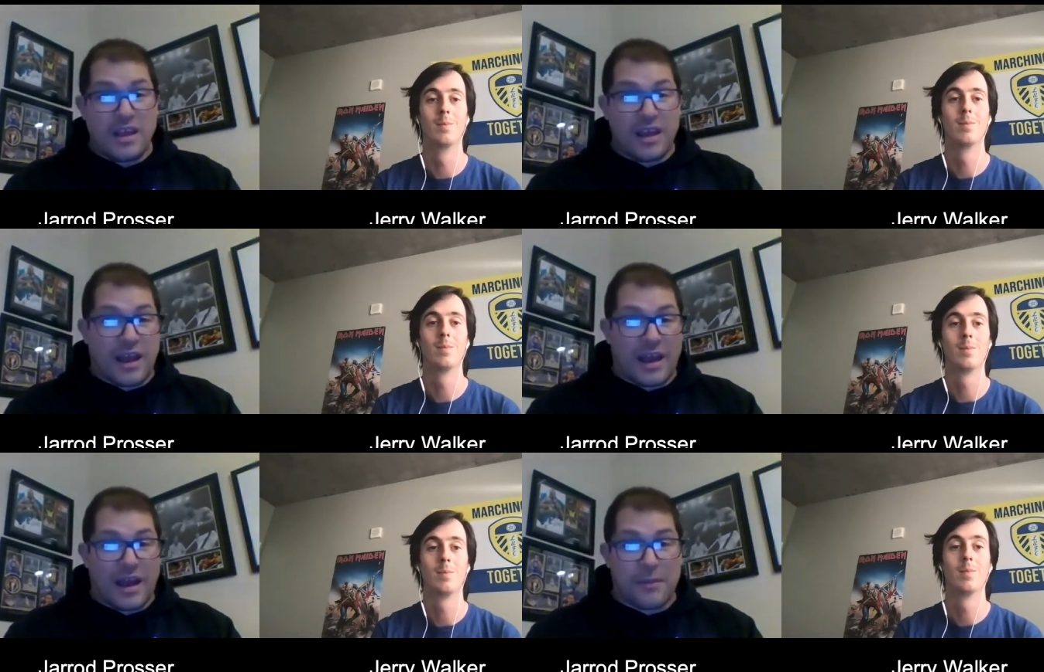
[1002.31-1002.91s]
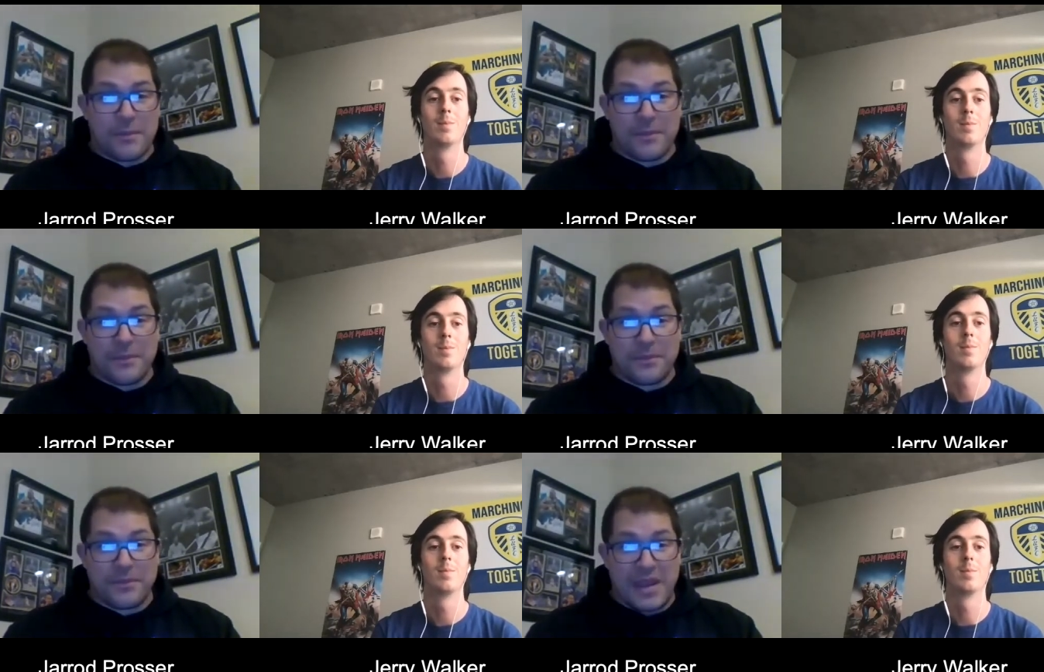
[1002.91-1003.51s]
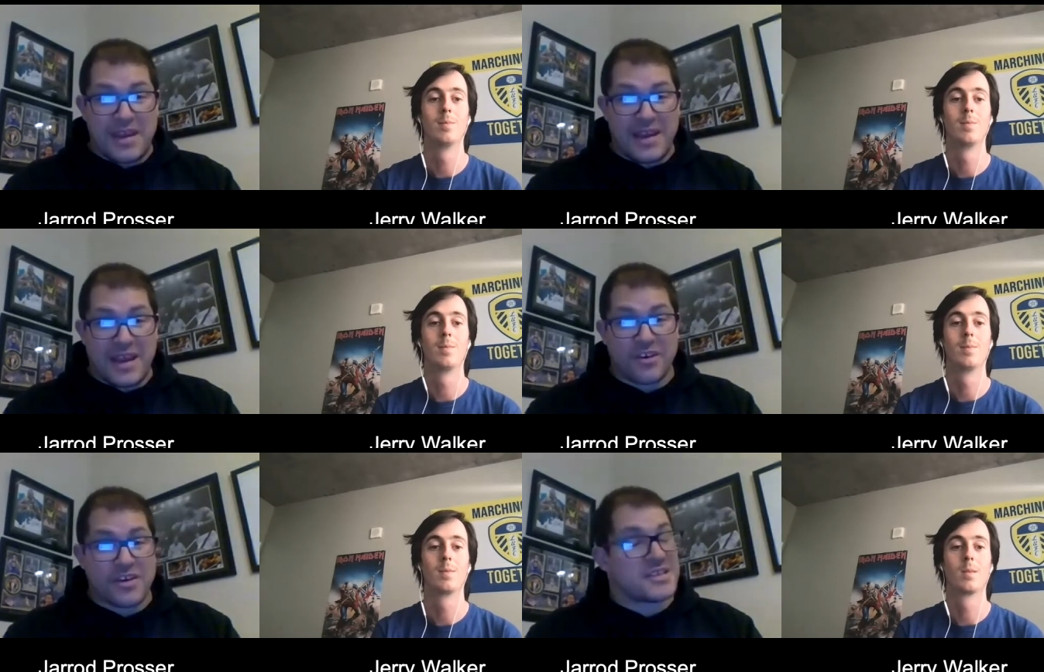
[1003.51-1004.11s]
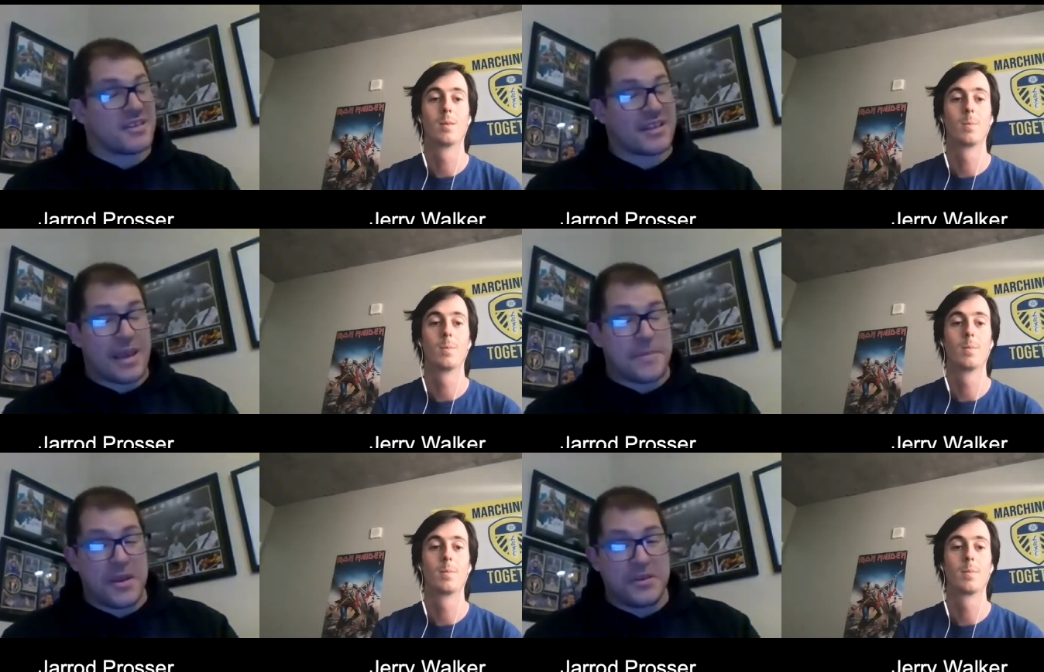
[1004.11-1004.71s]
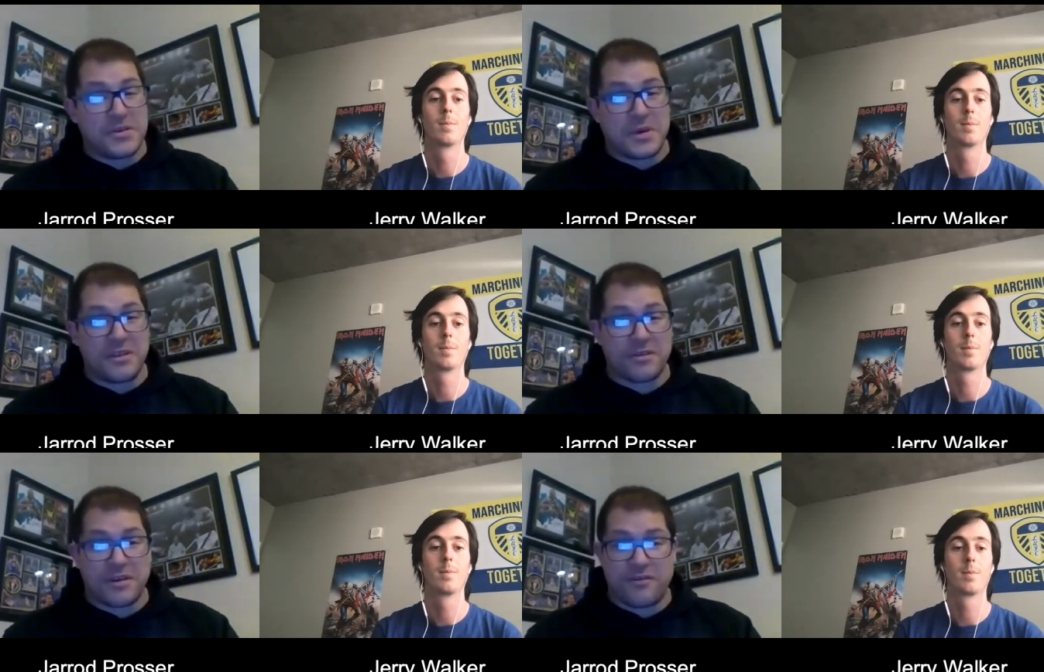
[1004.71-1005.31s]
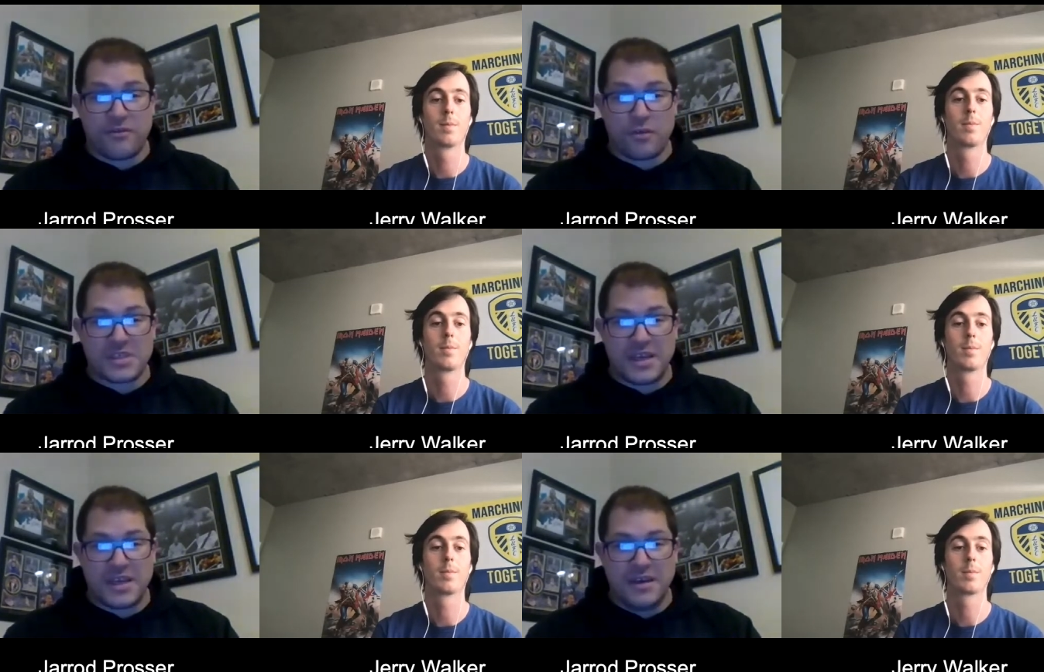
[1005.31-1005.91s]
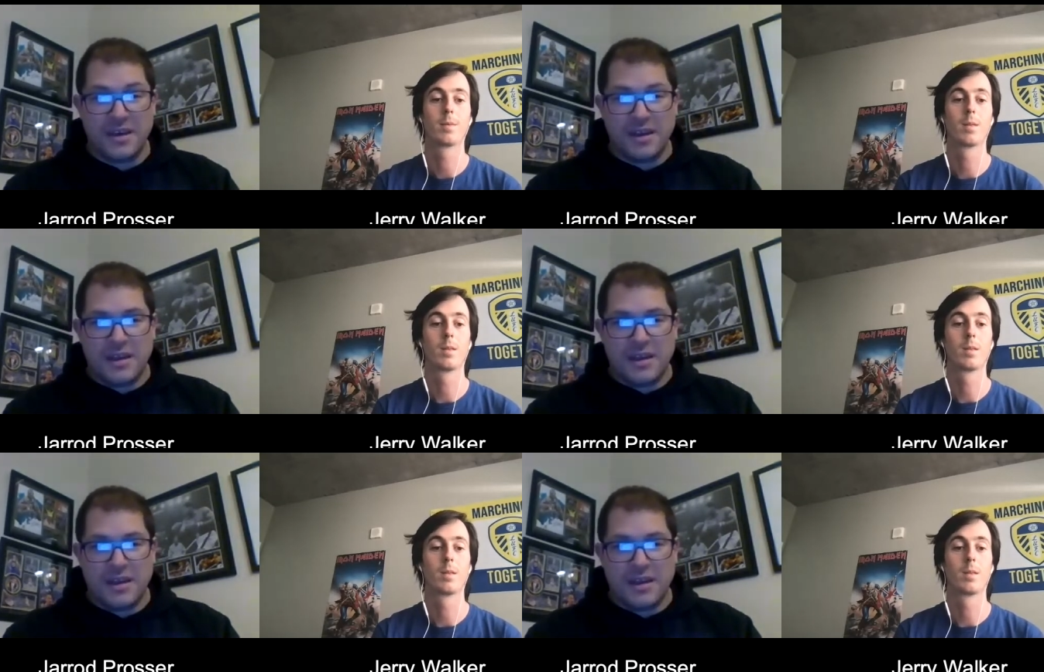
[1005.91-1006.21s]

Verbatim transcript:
Speaker 1: Um, he had a nice little cameo, 23 or 14.